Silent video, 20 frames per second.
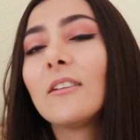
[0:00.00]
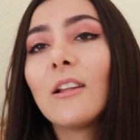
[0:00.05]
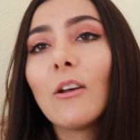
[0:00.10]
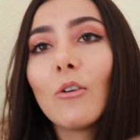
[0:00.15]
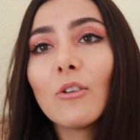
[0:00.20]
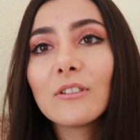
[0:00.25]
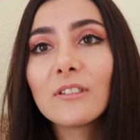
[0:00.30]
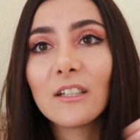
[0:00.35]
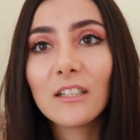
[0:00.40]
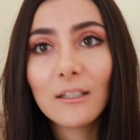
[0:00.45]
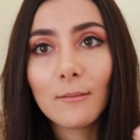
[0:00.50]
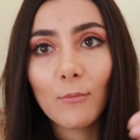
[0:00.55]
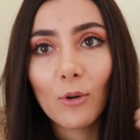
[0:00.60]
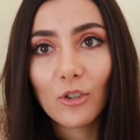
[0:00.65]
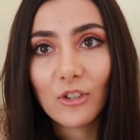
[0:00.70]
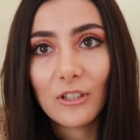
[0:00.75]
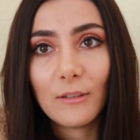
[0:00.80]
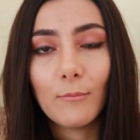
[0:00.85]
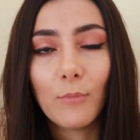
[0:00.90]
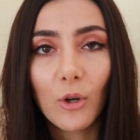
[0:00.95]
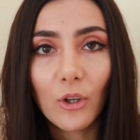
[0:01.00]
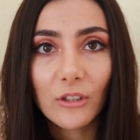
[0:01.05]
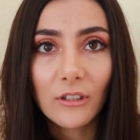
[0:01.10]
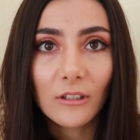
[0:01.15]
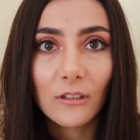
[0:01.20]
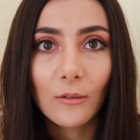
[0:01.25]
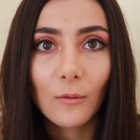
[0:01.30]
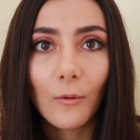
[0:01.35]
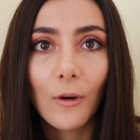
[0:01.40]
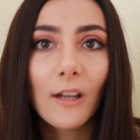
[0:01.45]
Those are the most
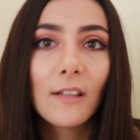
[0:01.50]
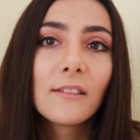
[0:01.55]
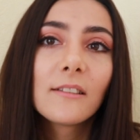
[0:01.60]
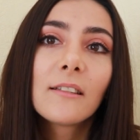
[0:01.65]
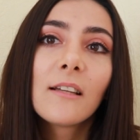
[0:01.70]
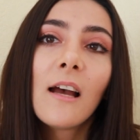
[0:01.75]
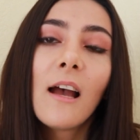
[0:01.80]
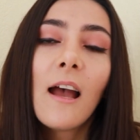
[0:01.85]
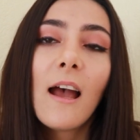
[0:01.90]
important ones.